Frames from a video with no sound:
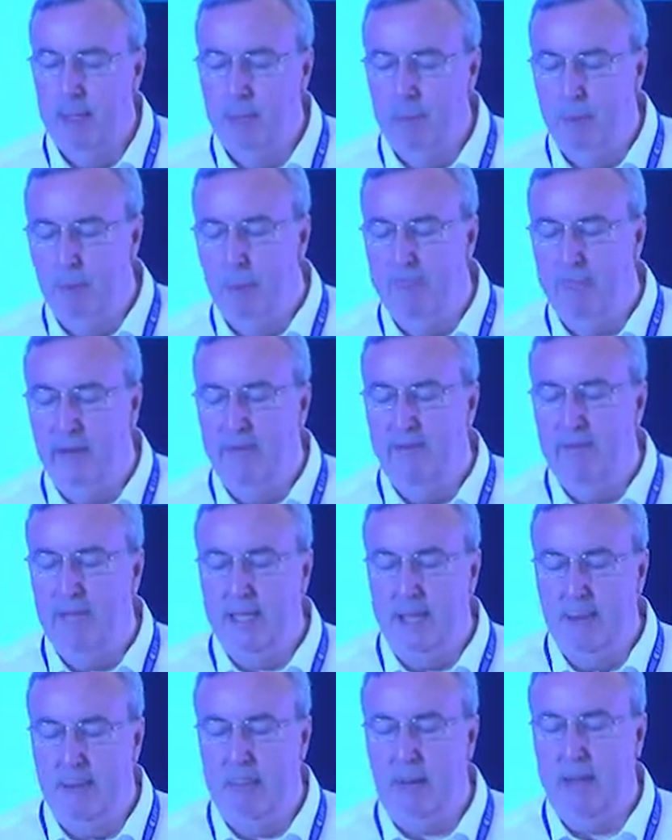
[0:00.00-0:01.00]
But we do
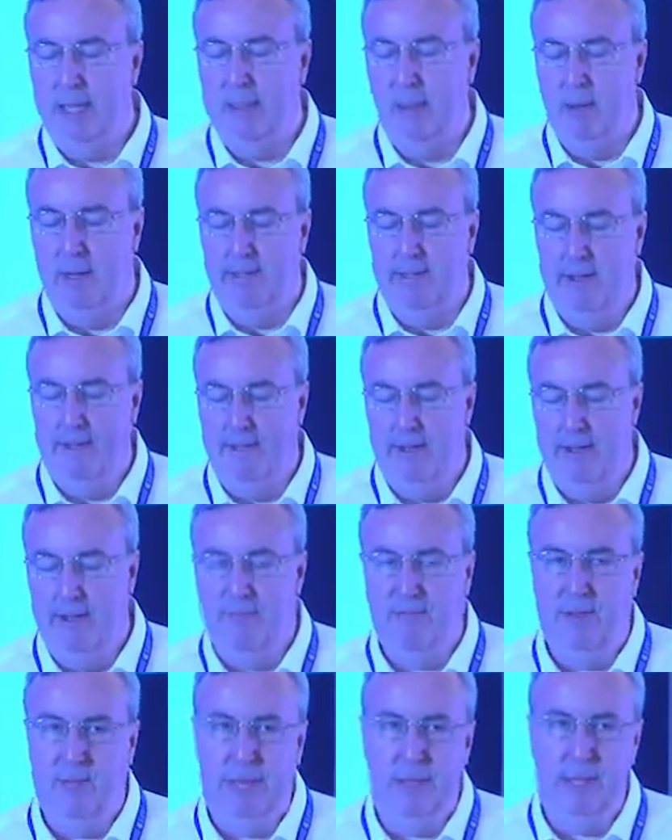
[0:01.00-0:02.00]
think that by
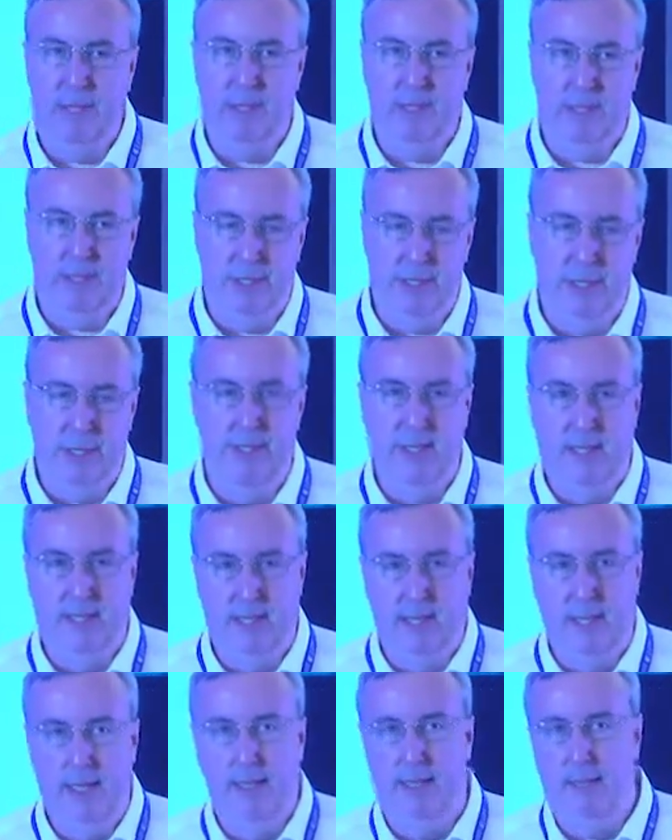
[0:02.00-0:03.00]
2050, just using
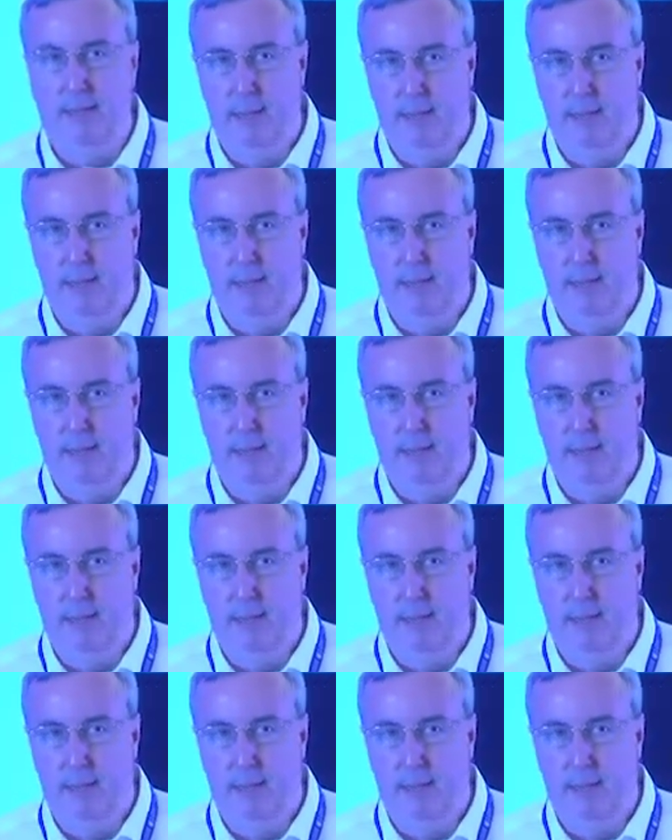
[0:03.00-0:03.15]
the